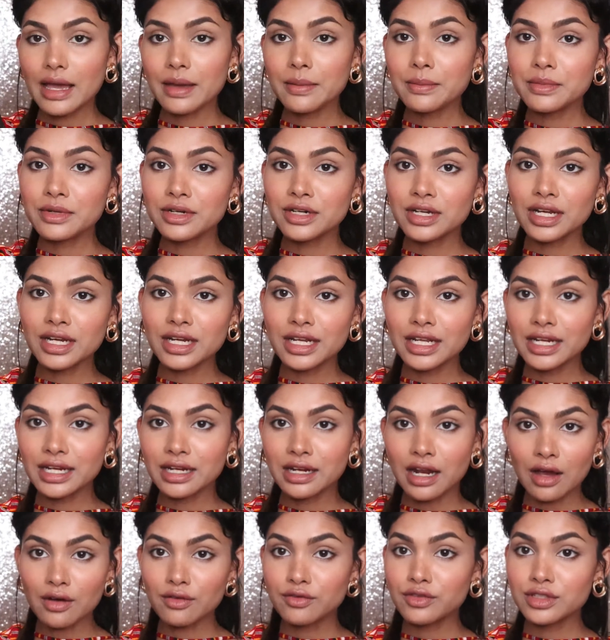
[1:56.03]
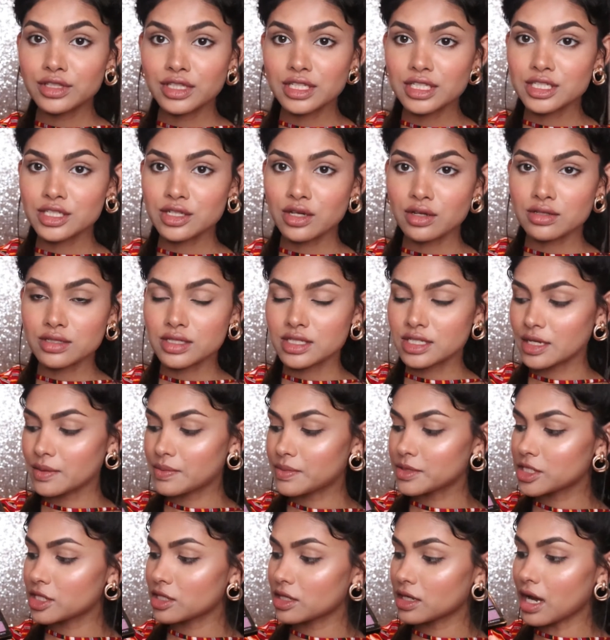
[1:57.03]
i am really in love with this
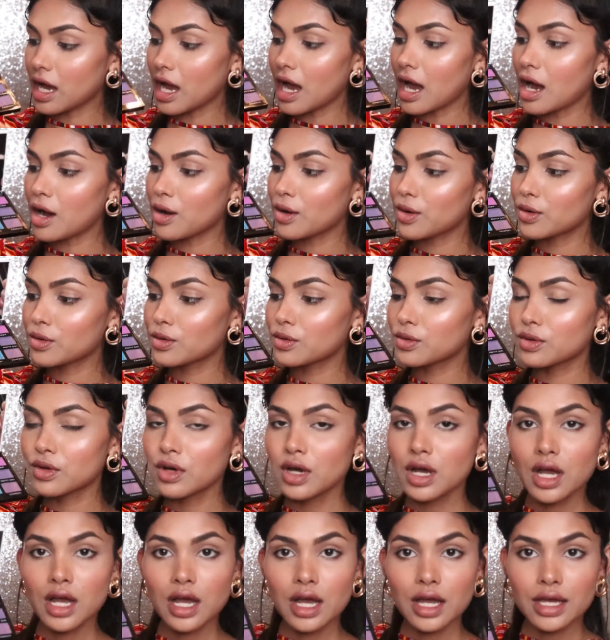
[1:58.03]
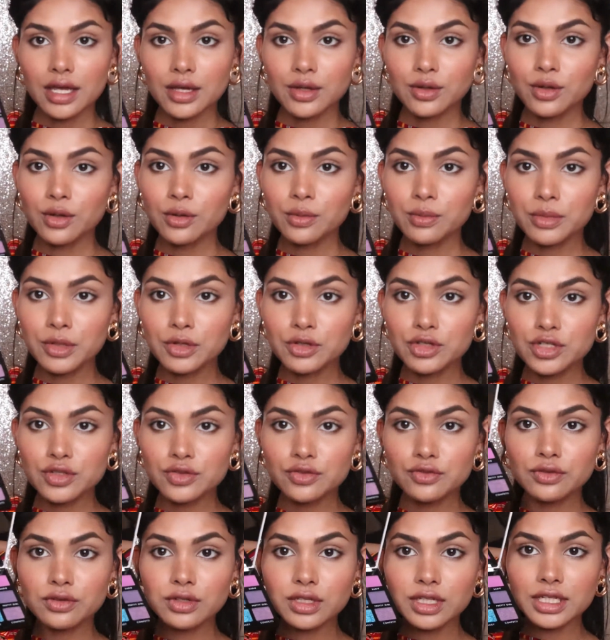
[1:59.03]
conception how you know
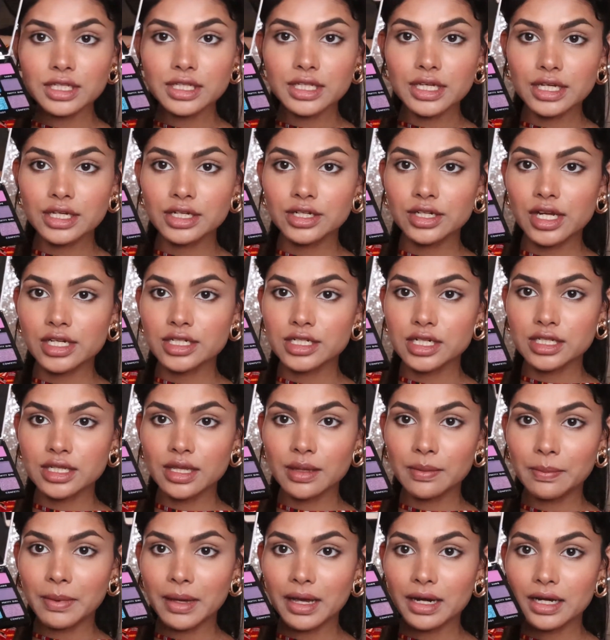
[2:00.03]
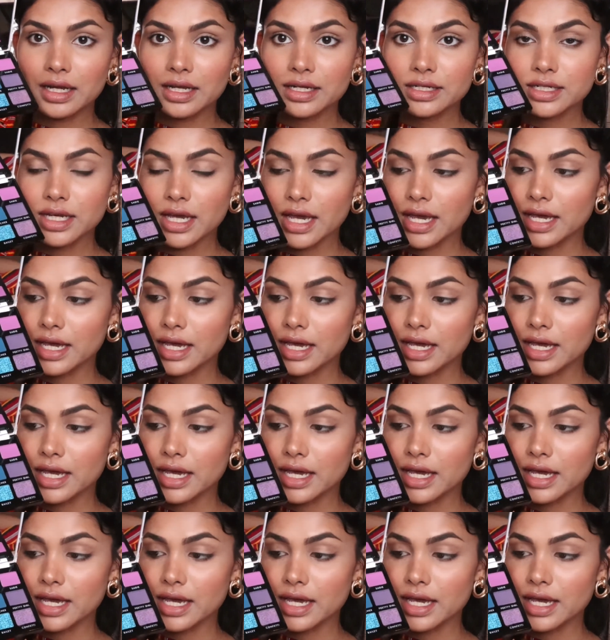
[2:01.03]
beautifully they created the palette